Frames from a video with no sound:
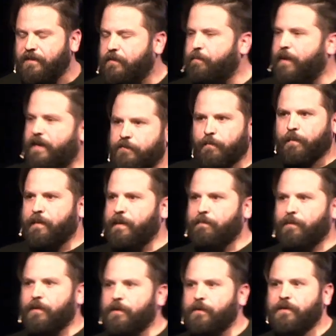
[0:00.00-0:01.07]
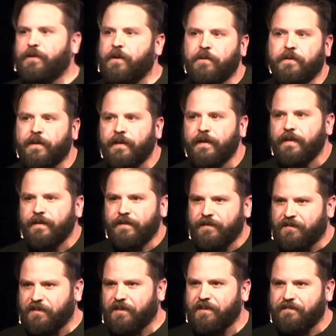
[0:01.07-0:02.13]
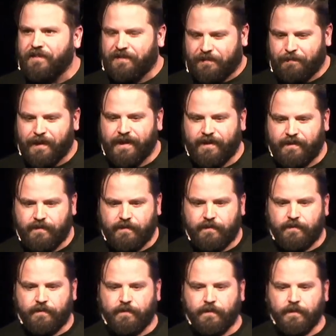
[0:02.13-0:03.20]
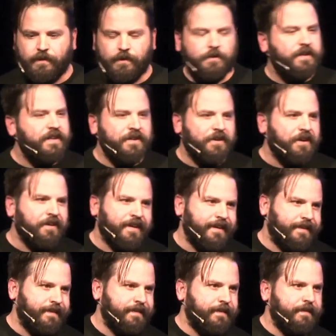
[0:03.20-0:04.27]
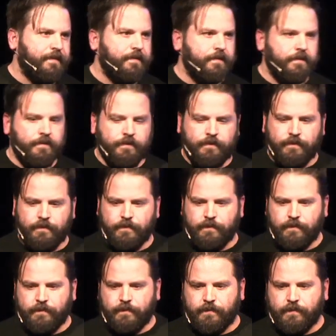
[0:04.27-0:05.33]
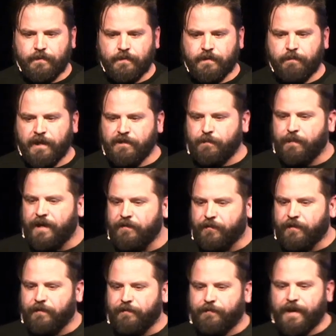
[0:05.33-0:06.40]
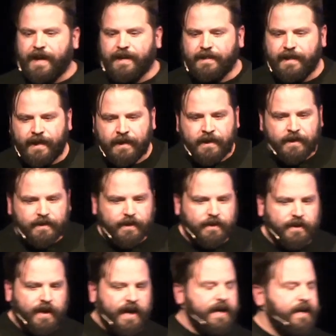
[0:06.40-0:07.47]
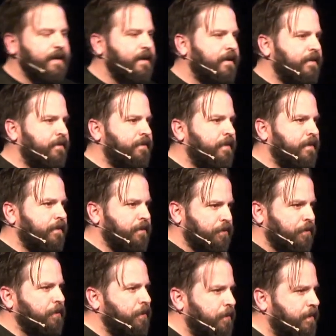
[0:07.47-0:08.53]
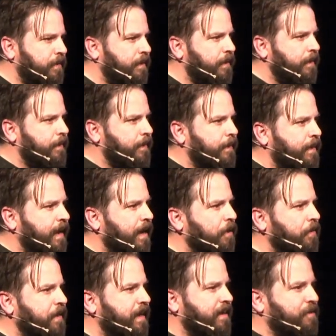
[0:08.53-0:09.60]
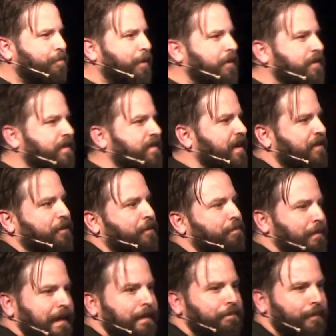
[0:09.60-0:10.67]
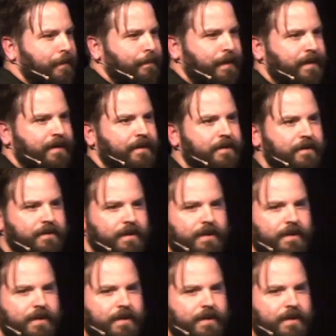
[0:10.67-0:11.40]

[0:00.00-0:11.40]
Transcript: make space for people who don't deserve the space, who didn't earn it. To make space for the fact that the light of the truth not only exposes other people, but it uh,